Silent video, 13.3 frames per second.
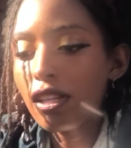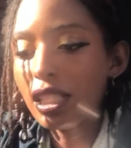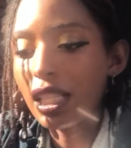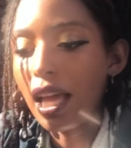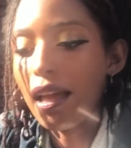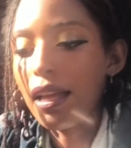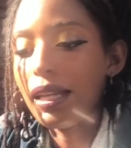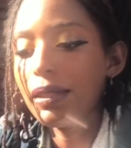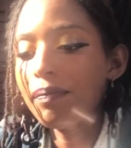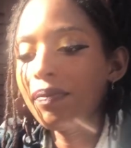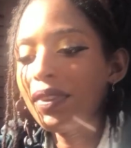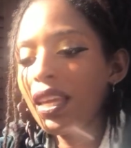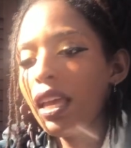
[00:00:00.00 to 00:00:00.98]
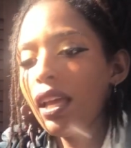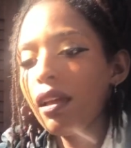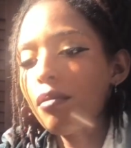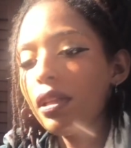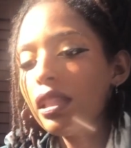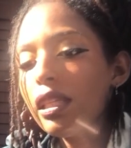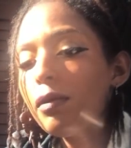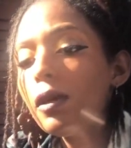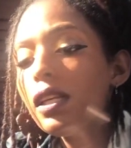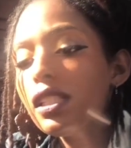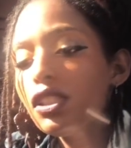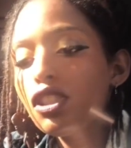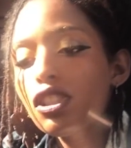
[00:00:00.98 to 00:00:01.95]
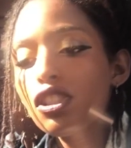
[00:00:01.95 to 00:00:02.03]
sign. But Libra
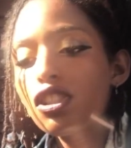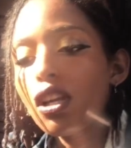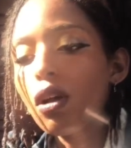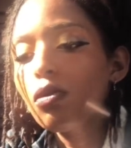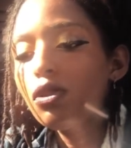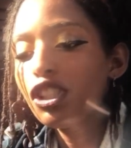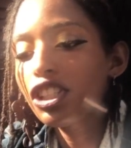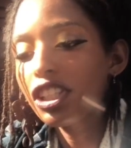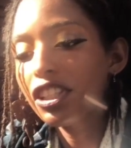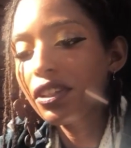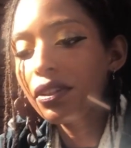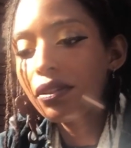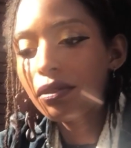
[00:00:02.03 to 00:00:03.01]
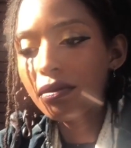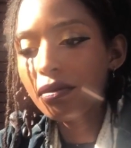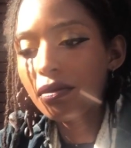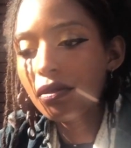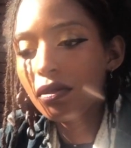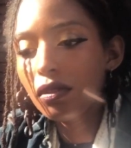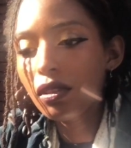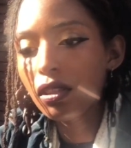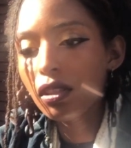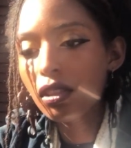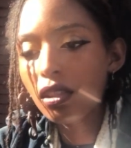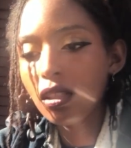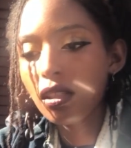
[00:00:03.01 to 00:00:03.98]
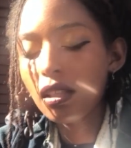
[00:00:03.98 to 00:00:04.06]
is just so chill.
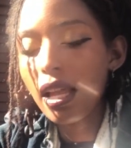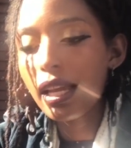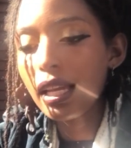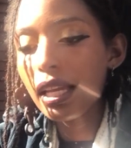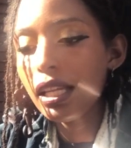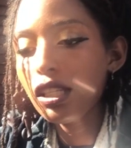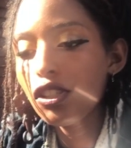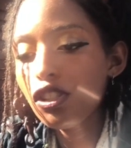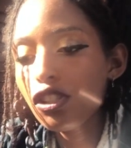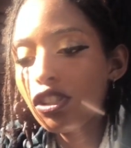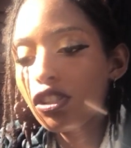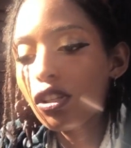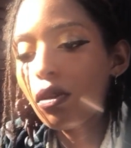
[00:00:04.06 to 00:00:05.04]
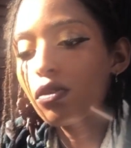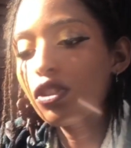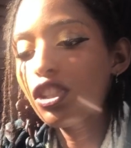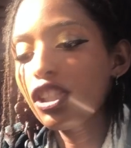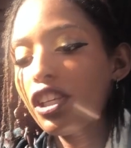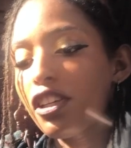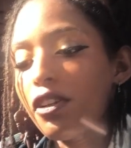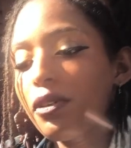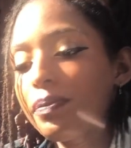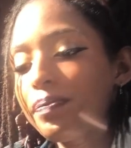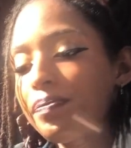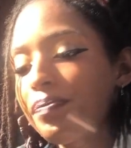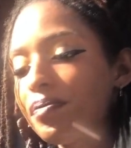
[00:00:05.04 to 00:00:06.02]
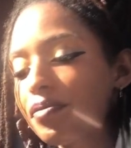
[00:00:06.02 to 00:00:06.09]
Like, it is just so chill.
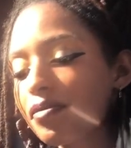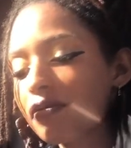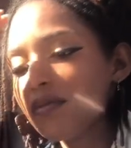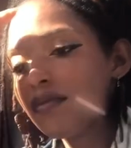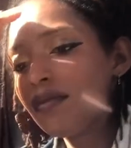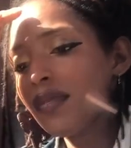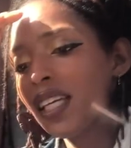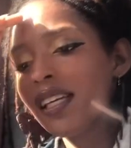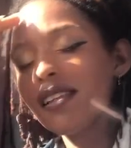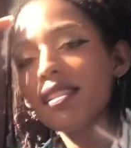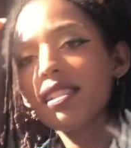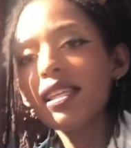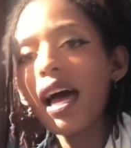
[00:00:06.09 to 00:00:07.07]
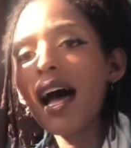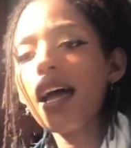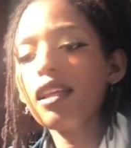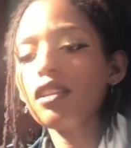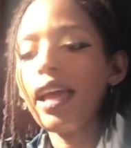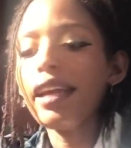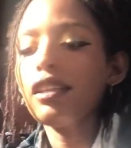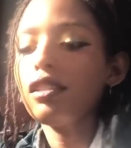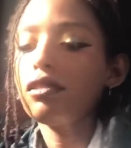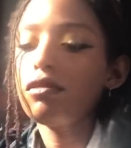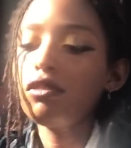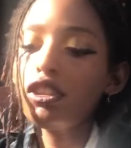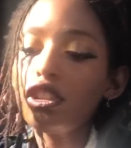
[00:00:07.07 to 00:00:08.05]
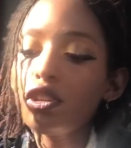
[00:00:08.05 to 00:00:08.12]
It's not like,
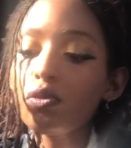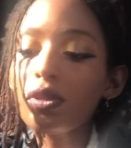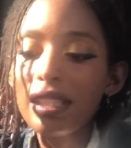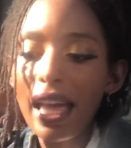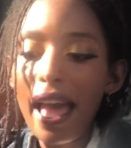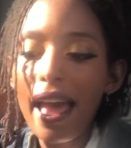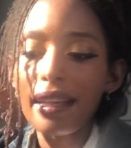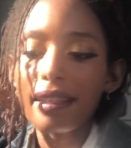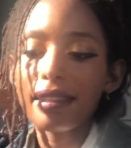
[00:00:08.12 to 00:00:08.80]
just relax